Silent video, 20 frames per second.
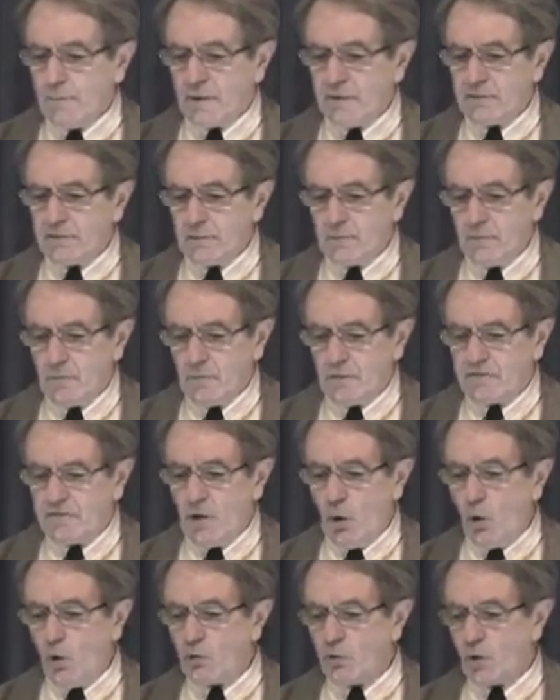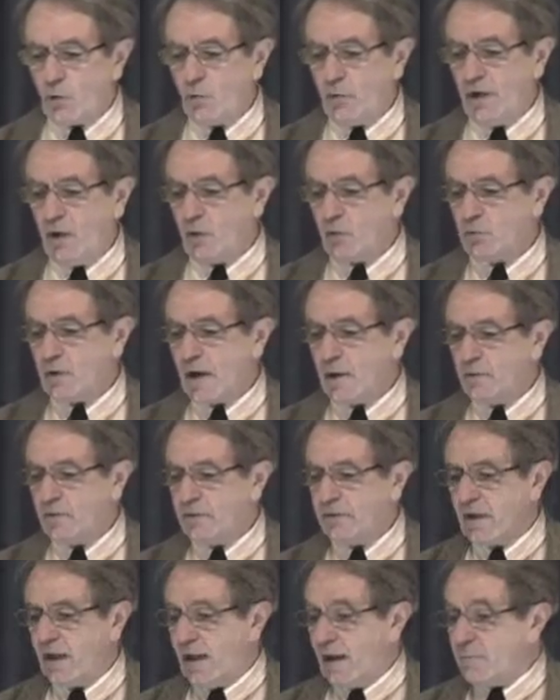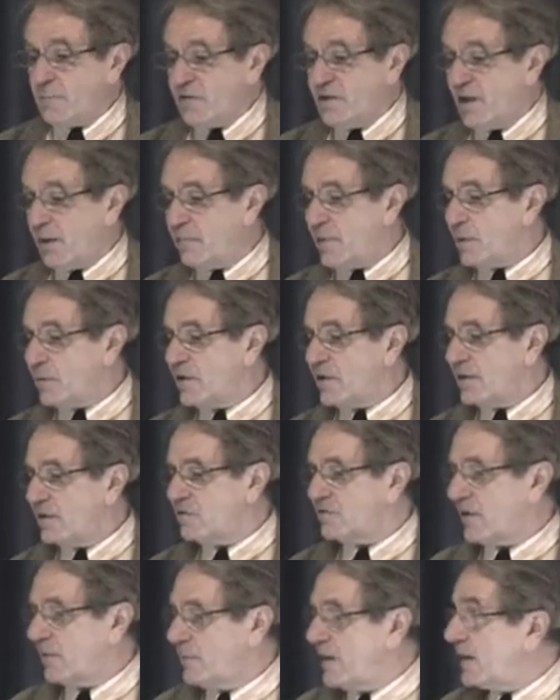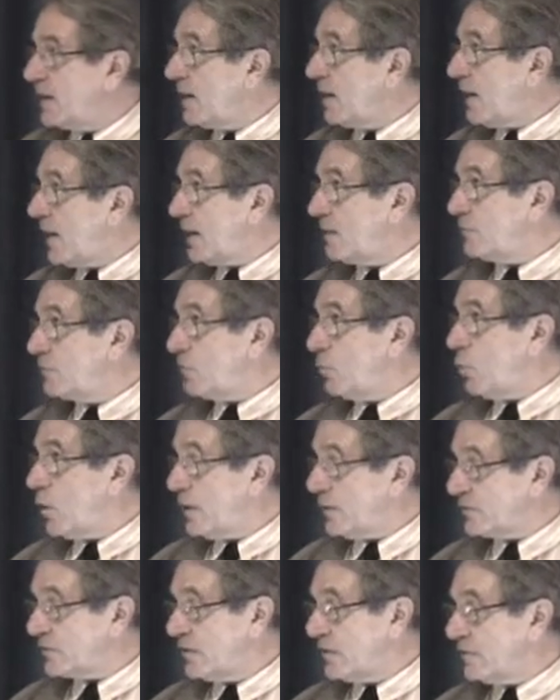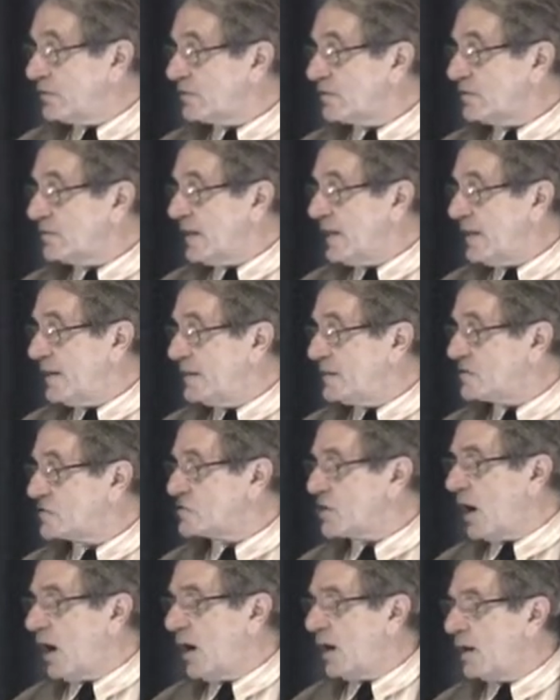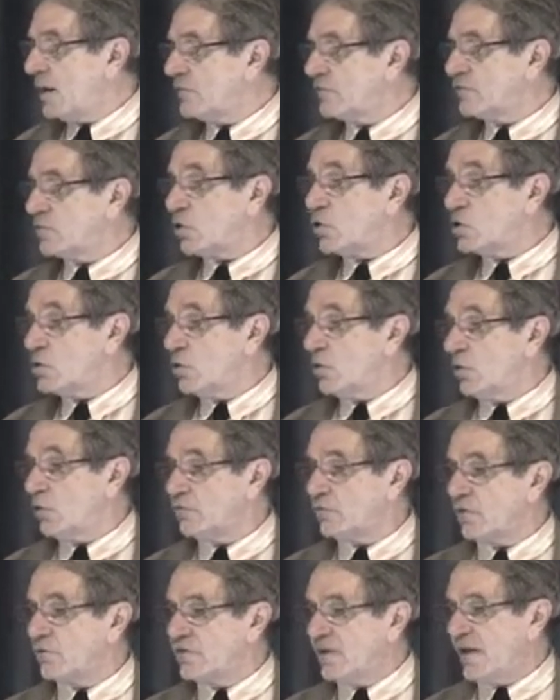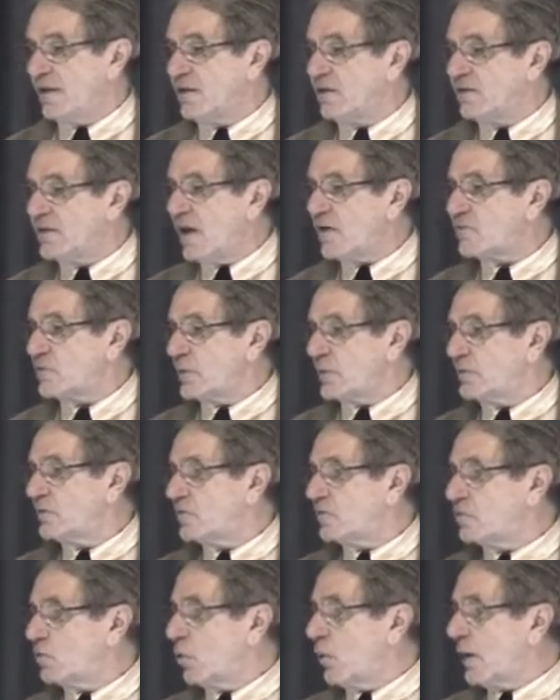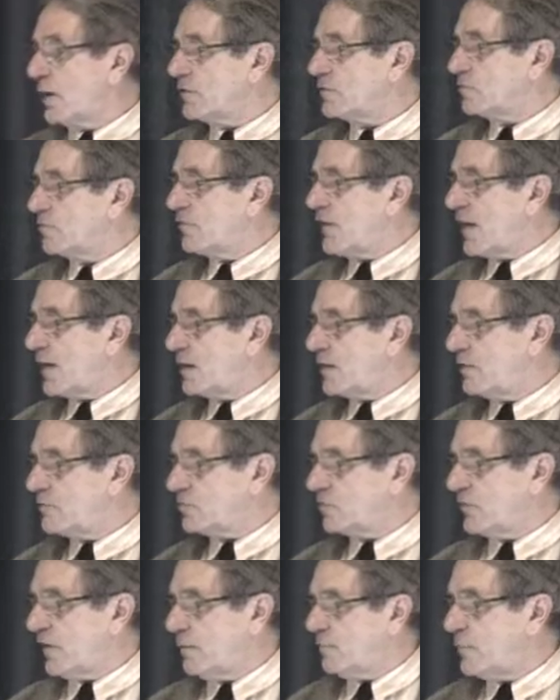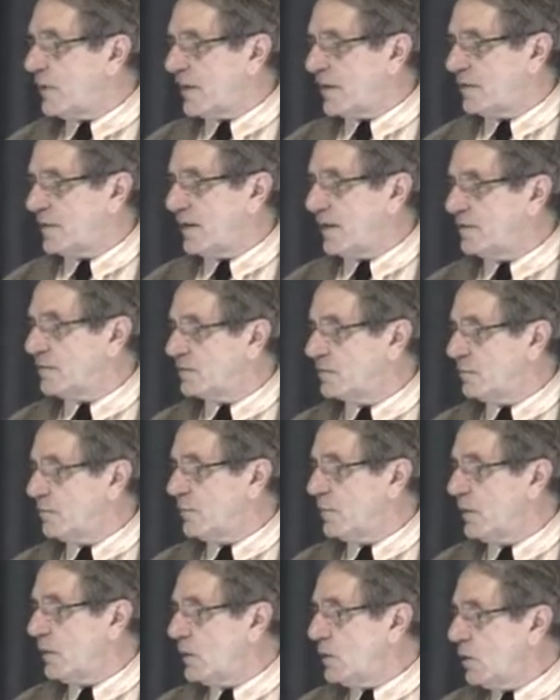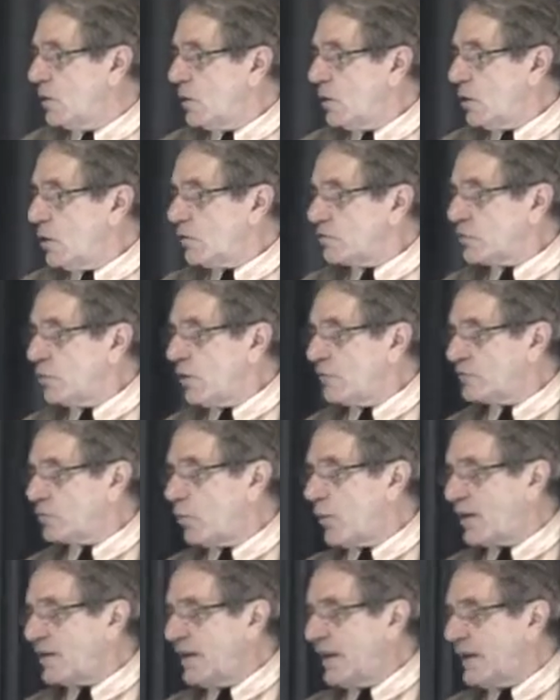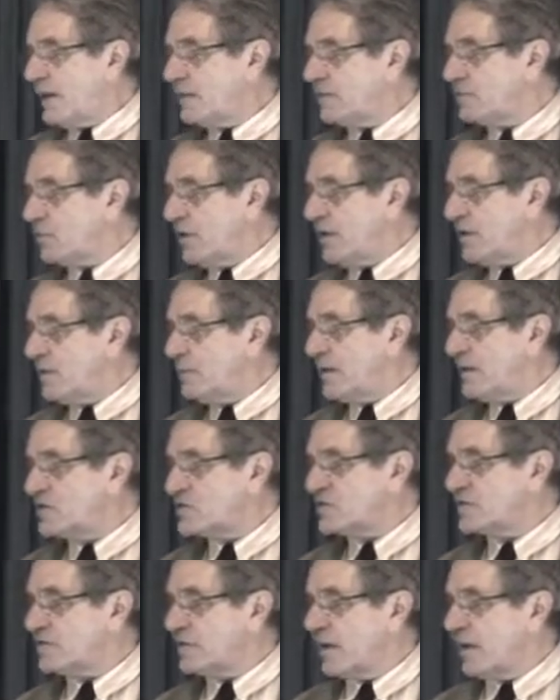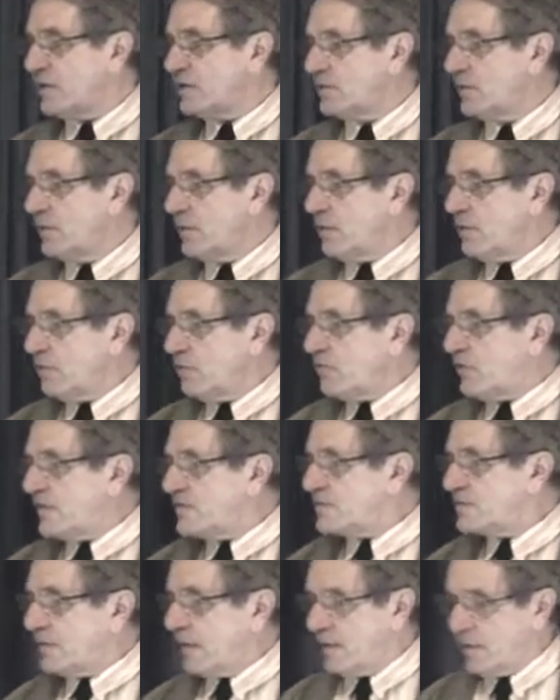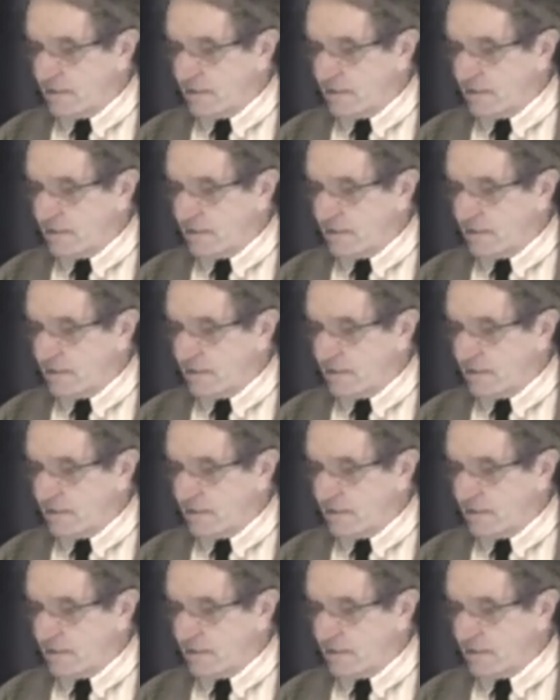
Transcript: But the other way around, happy American family life was staged as the cause of the indifference towards the violence of imperialism. So on the one hand, the image said, this